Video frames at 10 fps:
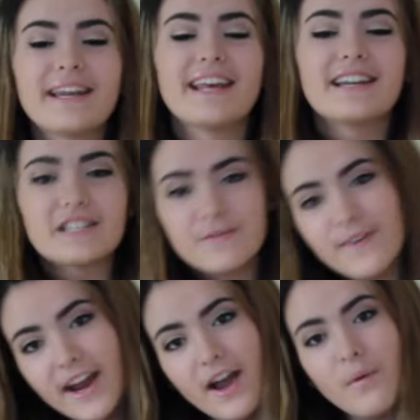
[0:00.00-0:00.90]
everybody, it is
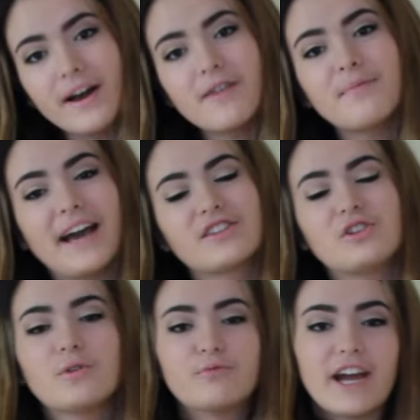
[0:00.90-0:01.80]
Farrah. Welcome back
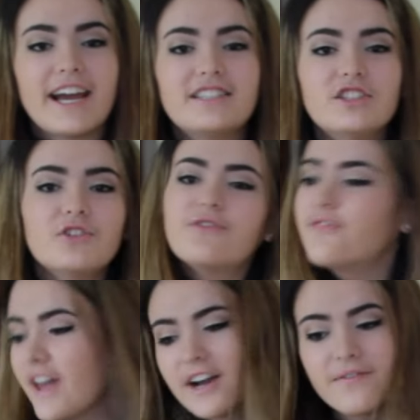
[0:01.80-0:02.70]
to a brand new
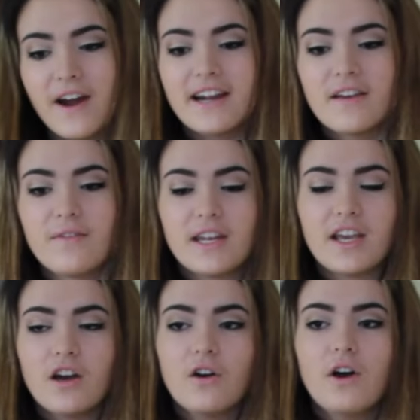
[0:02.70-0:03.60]
Farrah Friday
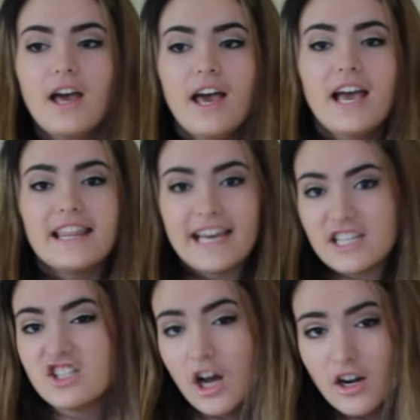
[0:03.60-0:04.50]
video
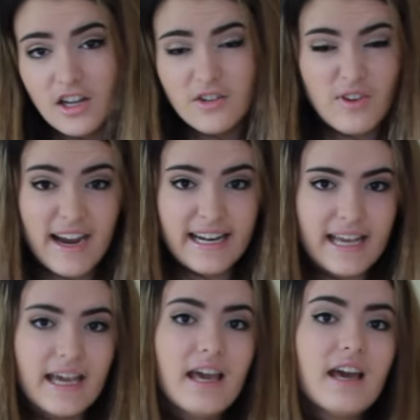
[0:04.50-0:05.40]
that is not on a Friday.